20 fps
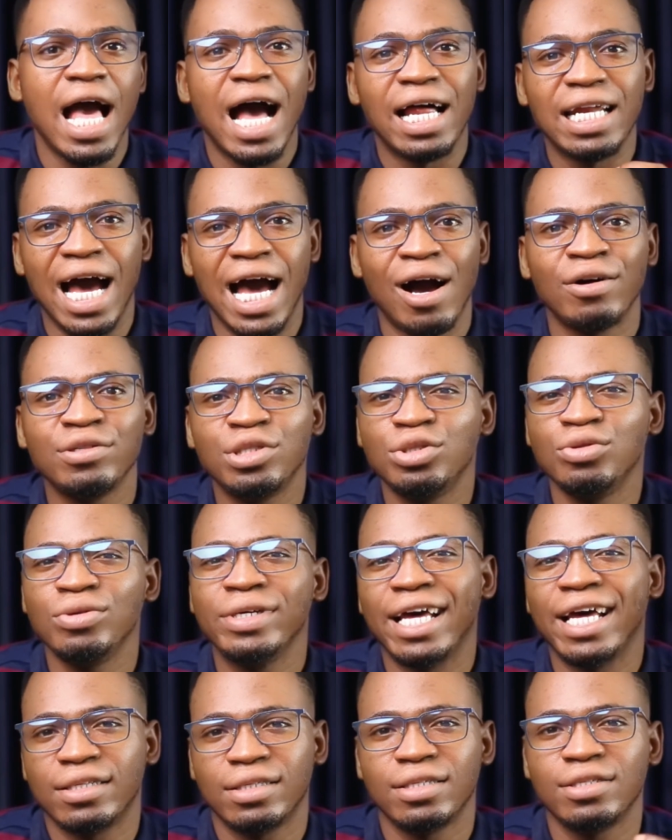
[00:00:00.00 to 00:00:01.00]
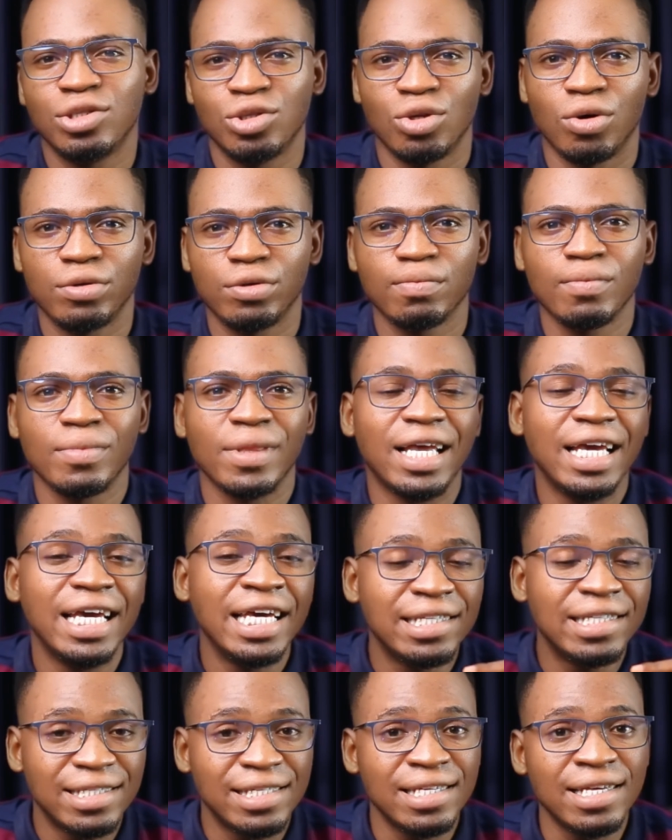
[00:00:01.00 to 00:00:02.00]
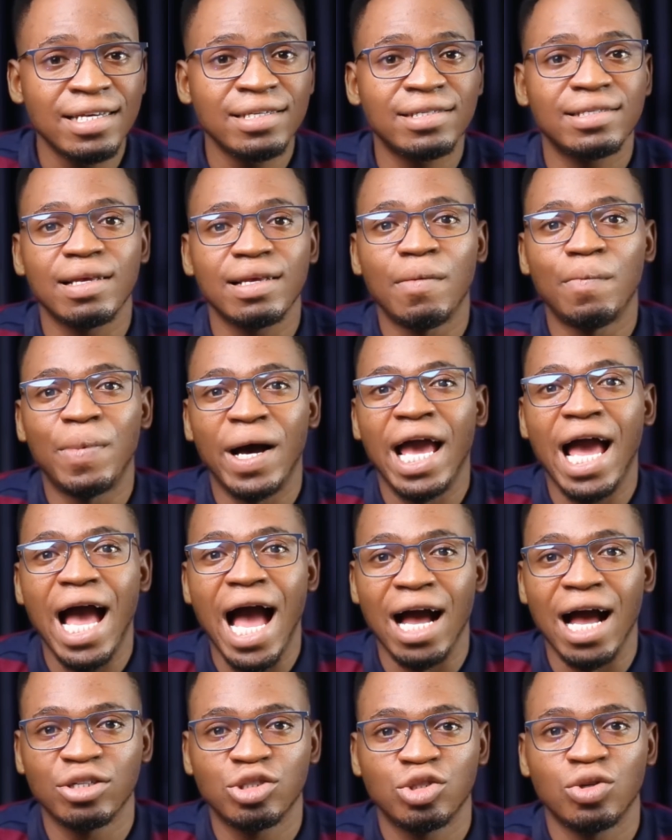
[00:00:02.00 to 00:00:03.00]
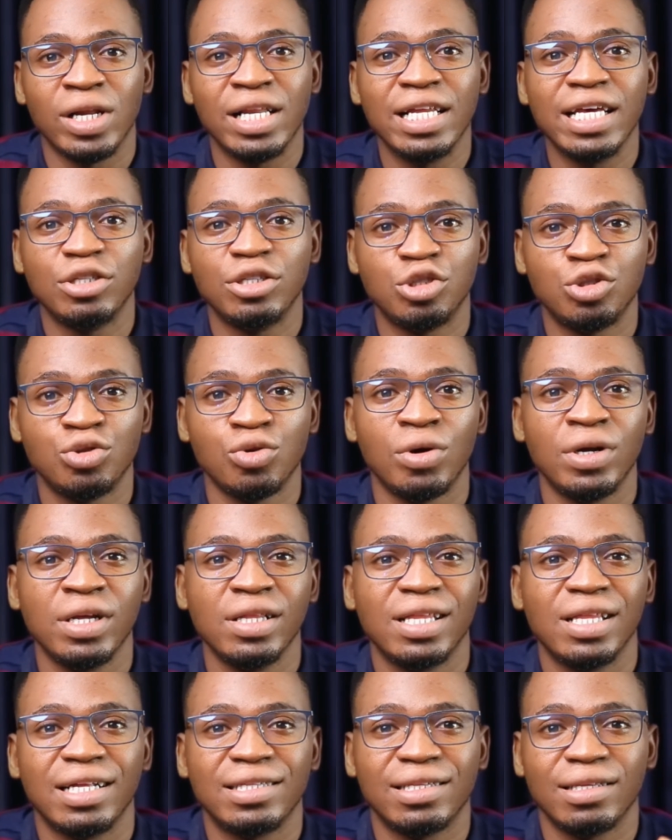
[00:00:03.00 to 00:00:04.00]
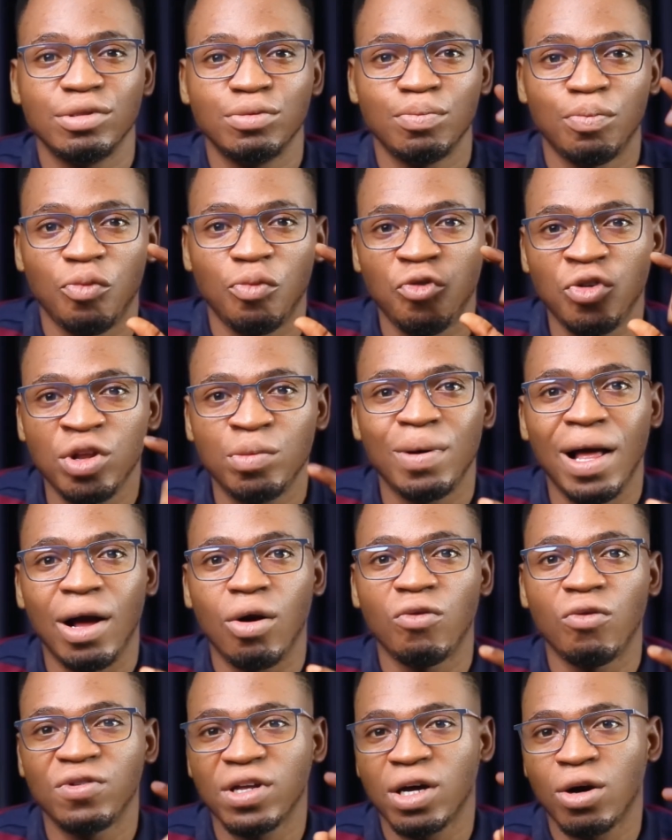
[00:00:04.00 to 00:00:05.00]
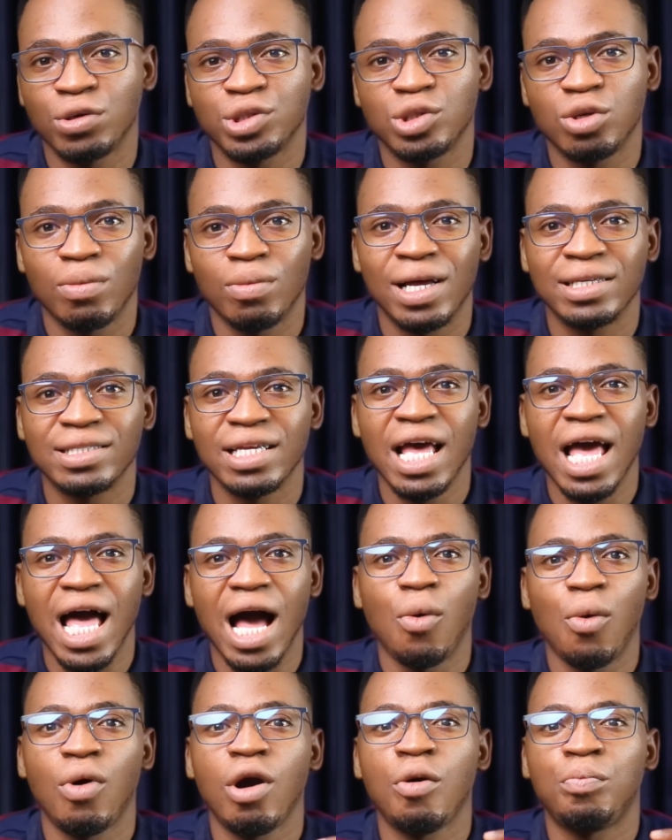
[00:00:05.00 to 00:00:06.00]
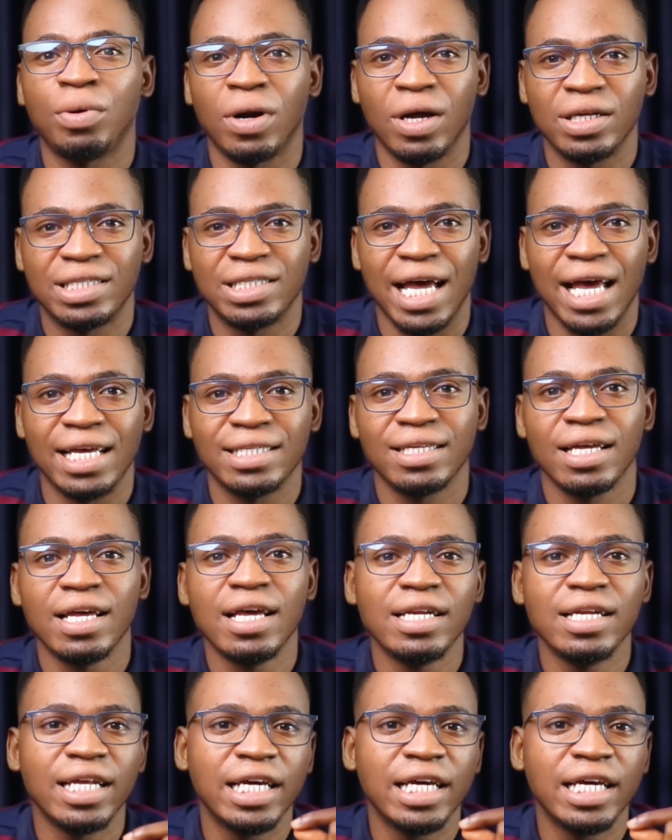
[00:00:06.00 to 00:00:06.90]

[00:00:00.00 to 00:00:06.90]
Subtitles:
And how do you get this done? It is by actually ensuring that the feedback of the customers are well prioritized.